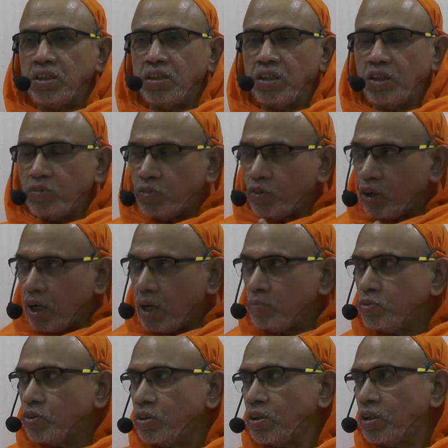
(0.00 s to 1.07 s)
therefore I
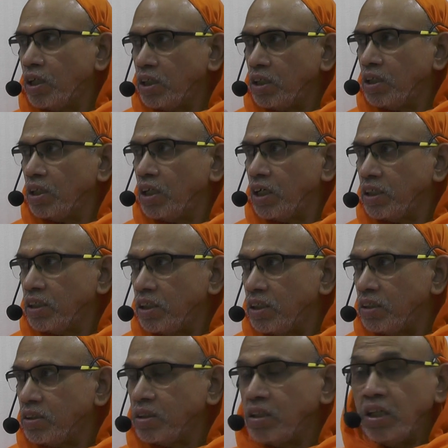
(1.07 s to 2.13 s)
am dying like
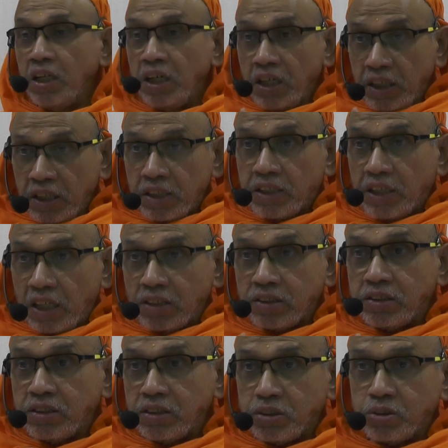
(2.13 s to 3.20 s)
this. He
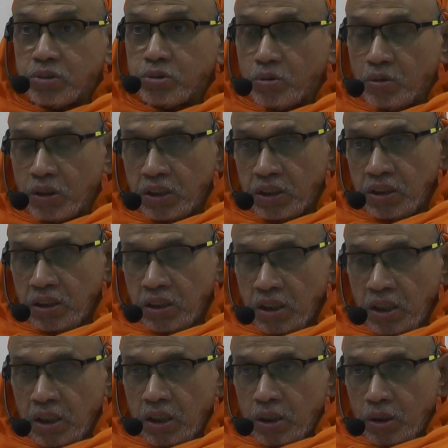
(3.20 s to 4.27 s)
tells this story
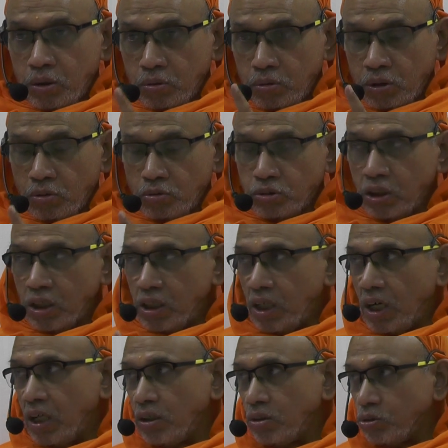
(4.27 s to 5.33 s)
to
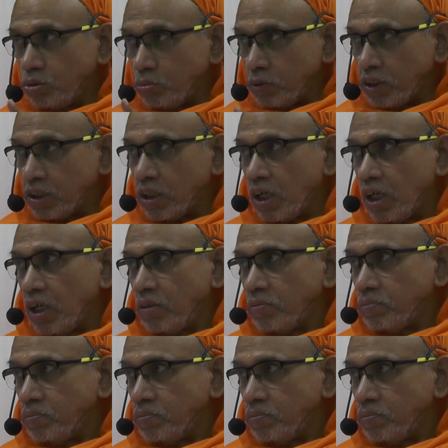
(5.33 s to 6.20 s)
Kausalya and Sumitra.